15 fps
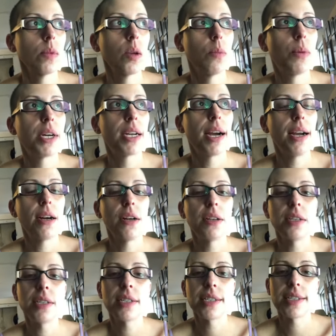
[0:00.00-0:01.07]
But I
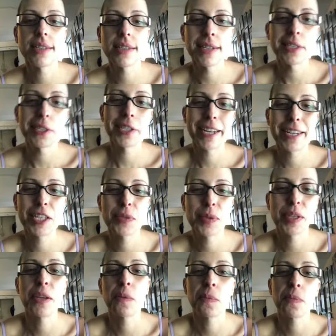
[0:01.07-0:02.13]
honestly think Chan's
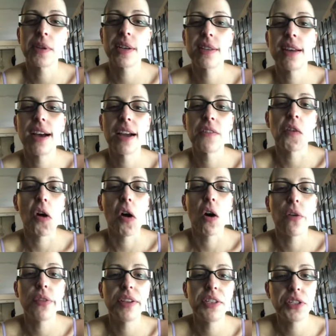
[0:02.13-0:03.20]
been keeping me alive
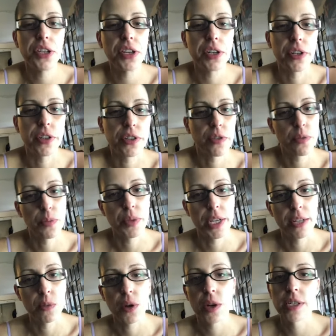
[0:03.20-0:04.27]
all these years from
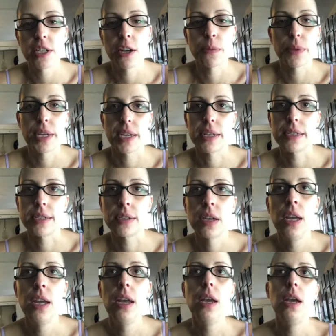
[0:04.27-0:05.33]
getting work done, because
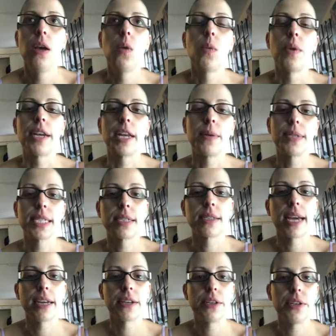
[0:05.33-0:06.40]
when he was in
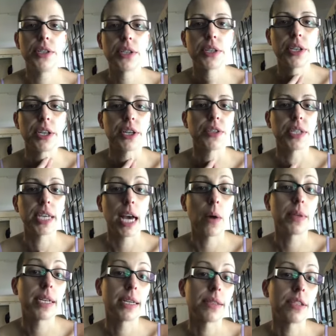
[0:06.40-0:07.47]
tattoo studios, I
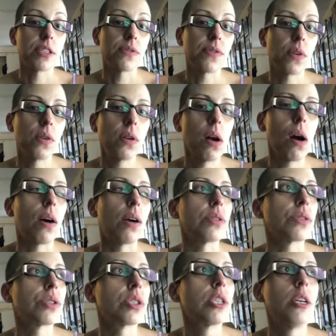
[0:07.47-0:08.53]
would get these phone
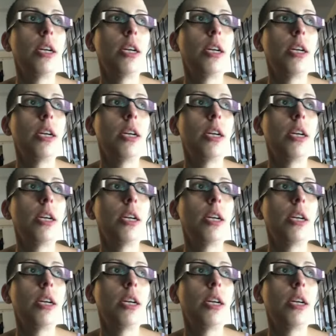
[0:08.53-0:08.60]
calls